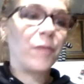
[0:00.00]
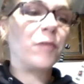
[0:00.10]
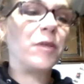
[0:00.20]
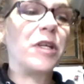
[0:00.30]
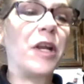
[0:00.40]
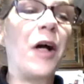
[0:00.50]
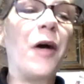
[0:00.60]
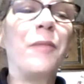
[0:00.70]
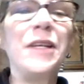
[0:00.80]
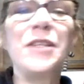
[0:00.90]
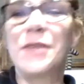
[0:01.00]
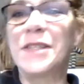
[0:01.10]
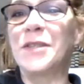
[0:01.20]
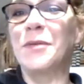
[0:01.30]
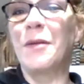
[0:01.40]
We should all be
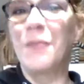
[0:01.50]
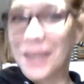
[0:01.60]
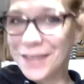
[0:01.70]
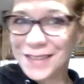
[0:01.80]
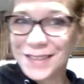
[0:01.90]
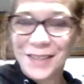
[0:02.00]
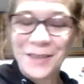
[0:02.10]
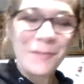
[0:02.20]
dressed to our best.